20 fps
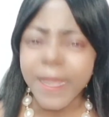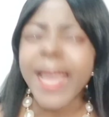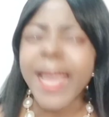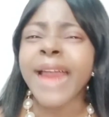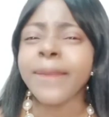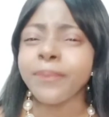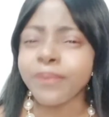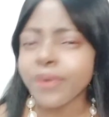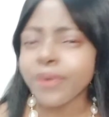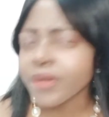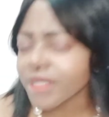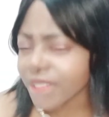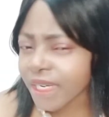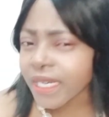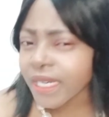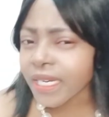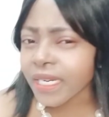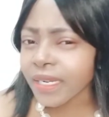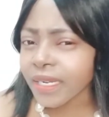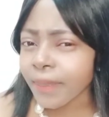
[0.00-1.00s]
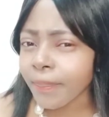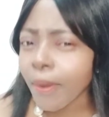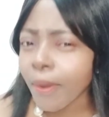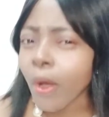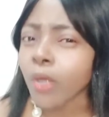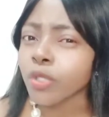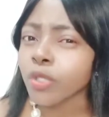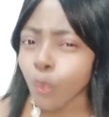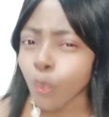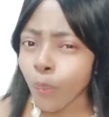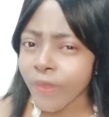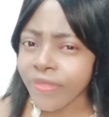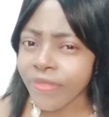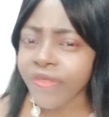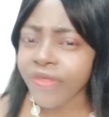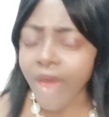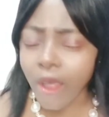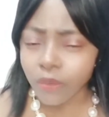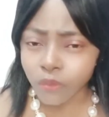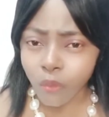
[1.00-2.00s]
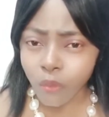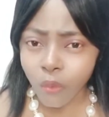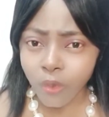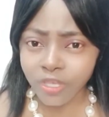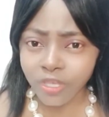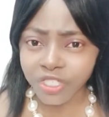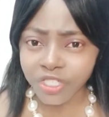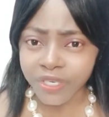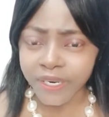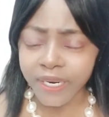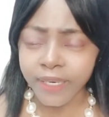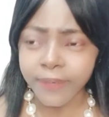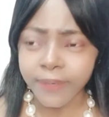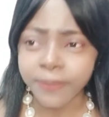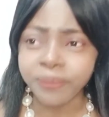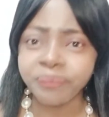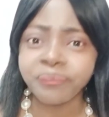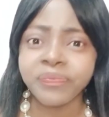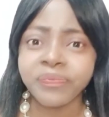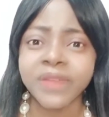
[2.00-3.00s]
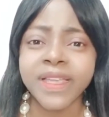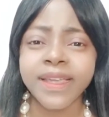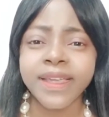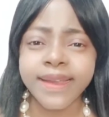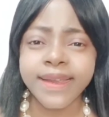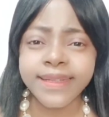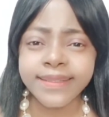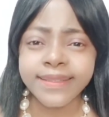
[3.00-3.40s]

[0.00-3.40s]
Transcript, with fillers: and putting it in the pot without washing it. In